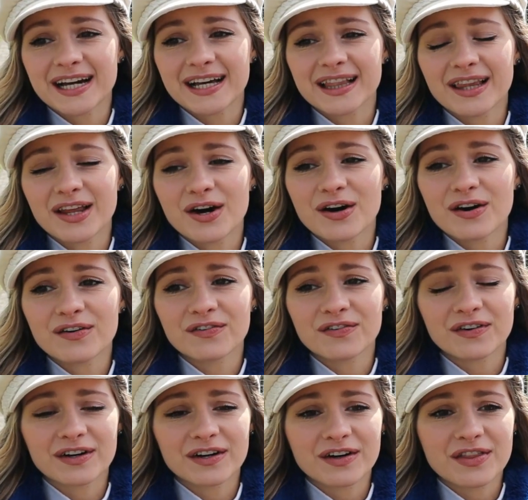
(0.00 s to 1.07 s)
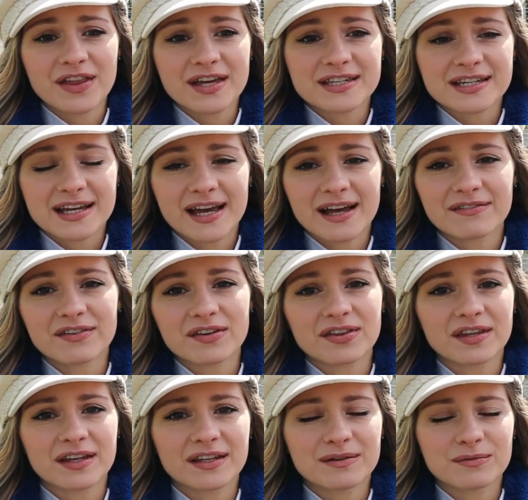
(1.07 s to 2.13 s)
I love uh, that
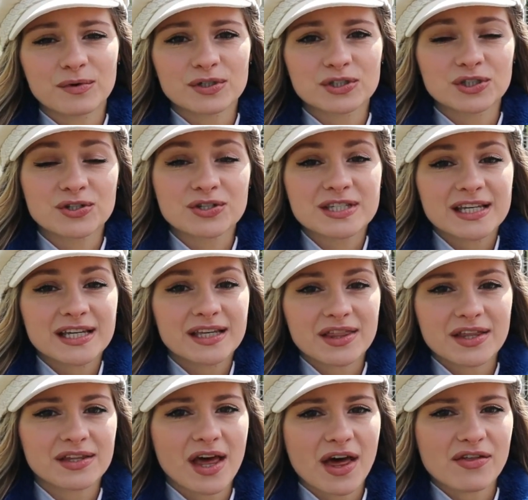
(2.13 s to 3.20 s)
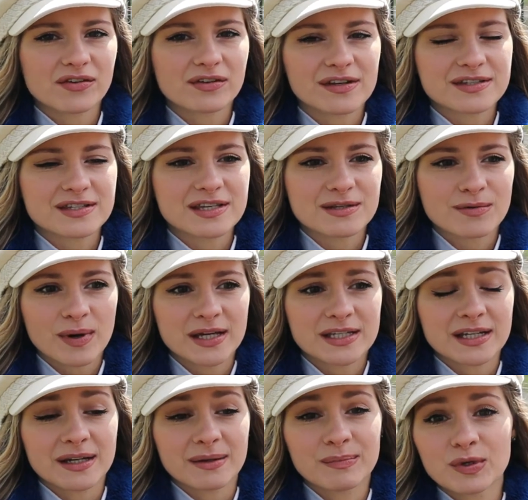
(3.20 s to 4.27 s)
everything what you see in the Netherlands is
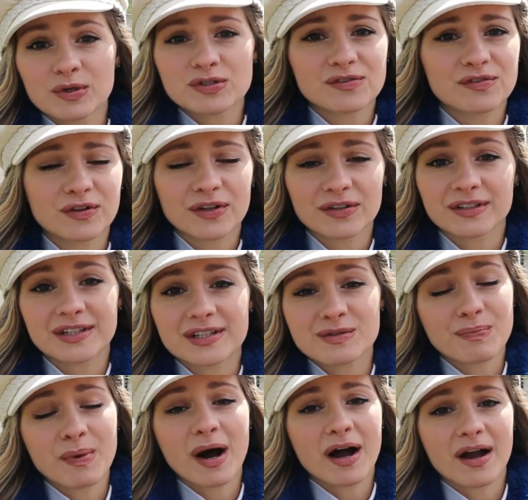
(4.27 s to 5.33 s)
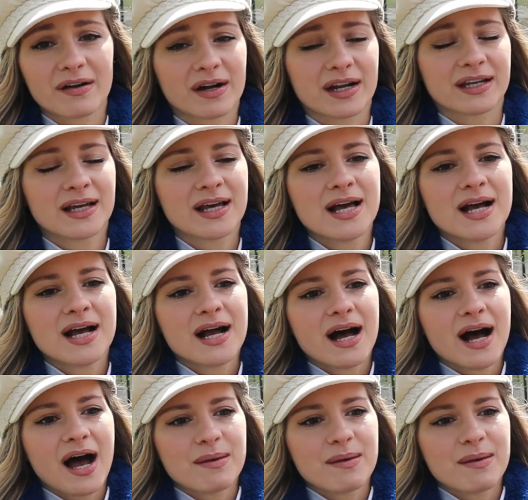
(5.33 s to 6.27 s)
quite beautiful and inspiring. Yeah.